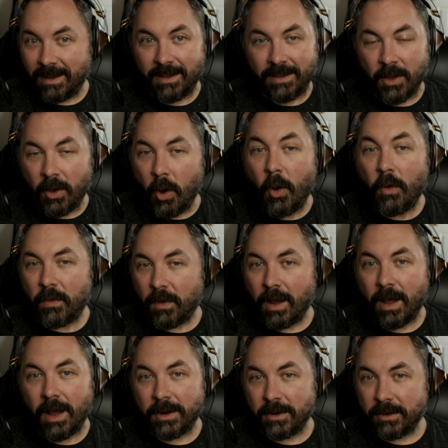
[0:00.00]
over
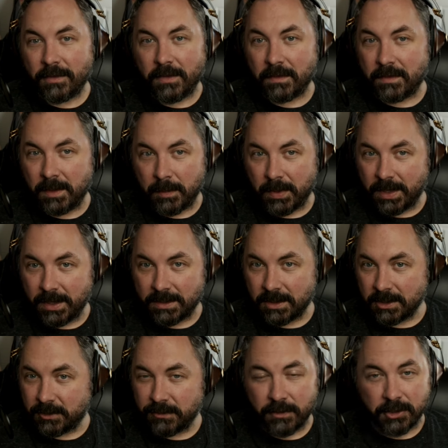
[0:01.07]
150
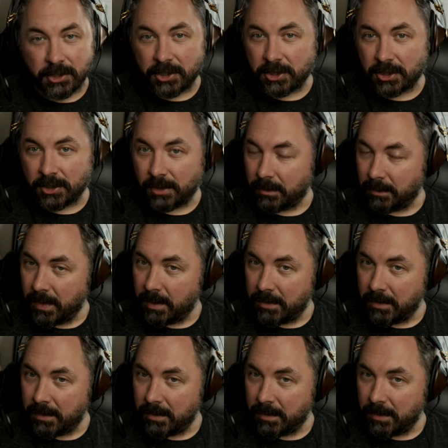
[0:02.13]
places for sure, maybe